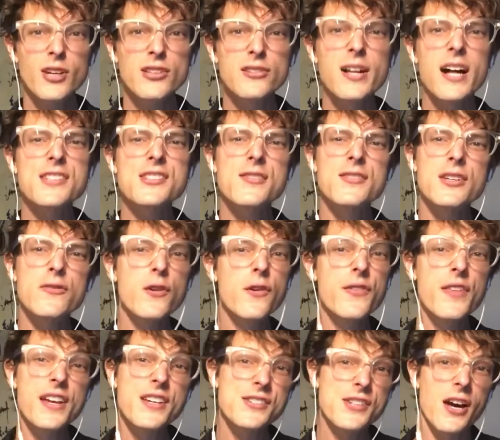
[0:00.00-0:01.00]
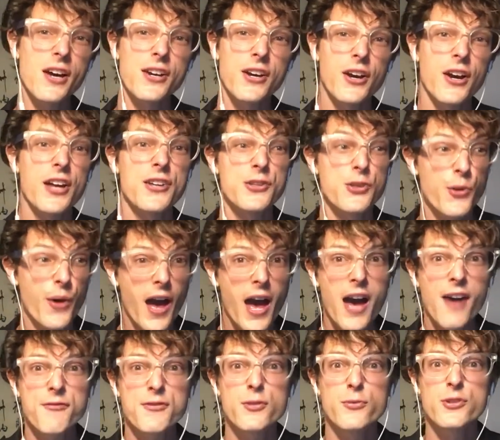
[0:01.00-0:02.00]
lots of different things out here. And you
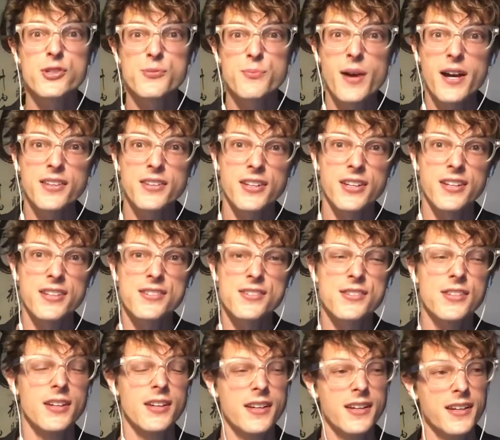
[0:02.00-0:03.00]
have to respect it.